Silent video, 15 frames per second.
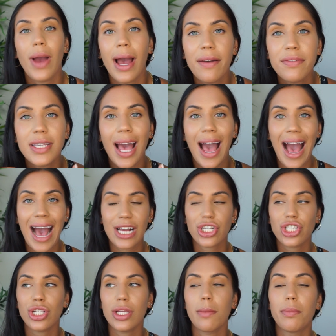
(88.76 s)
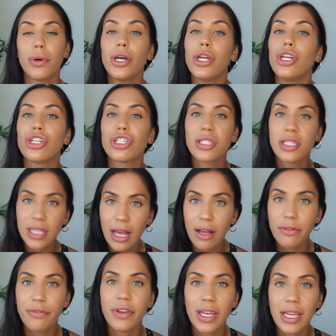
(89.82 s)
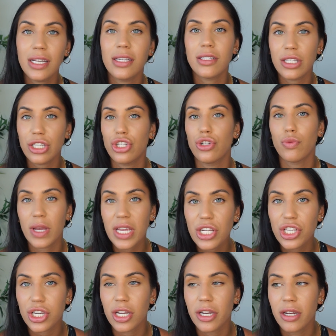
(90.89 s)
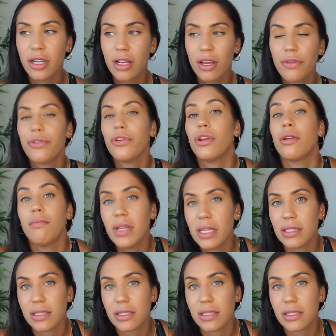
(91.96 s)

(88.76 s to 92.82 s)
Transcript: have to actually put yourself in a situation for you to meet